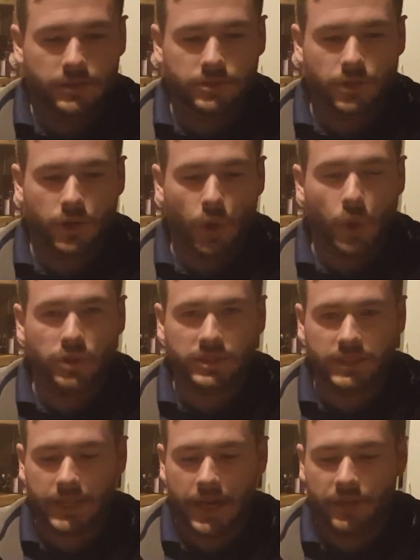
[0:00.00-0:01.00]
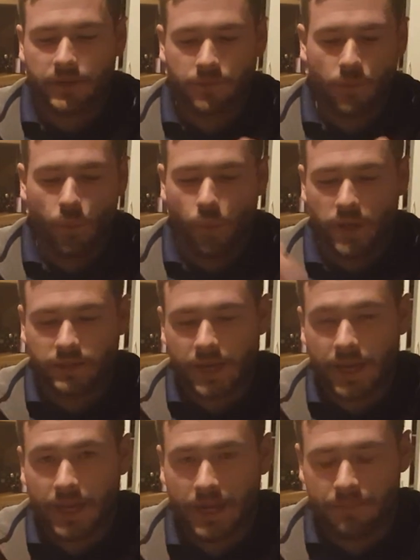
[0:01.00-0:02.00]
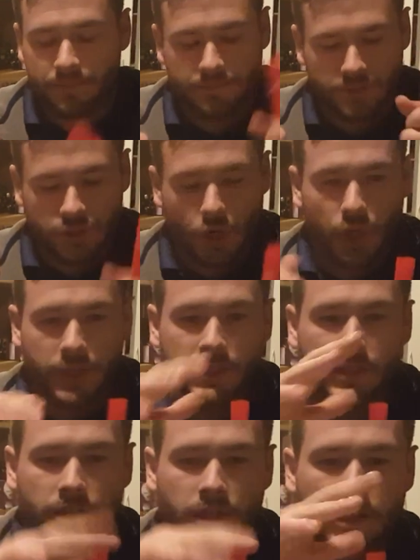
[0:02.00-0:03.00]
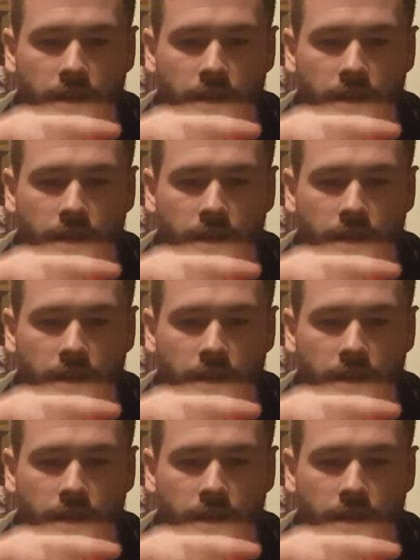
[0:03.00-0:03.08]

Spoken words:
So it holds it together. Once I get them started,